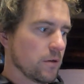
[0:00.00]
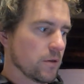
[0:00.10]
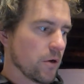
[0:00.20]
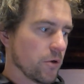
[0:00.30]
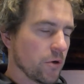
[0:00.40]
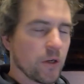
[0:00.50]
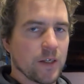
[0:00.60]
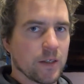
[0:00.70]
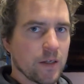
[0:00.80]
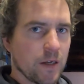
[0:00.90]
So you could
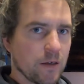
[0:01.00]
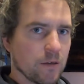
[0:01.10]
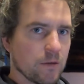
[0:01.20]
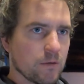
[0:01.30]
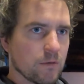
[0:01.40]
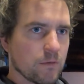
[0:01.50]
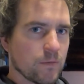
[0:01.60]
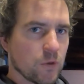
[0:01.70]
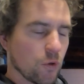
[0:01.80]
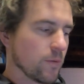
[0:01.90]
easily get
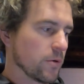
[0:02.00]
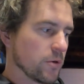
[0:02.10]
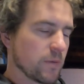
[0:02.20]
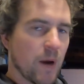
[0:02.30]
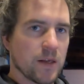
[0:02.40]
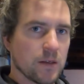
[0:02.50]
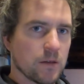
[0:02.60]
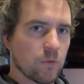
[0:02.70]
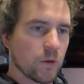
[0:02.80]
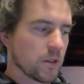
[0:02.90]
Subaru
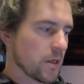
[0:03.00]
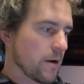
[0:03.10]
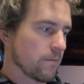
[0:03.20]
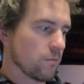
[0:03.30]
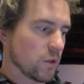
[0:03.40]
spaces which um,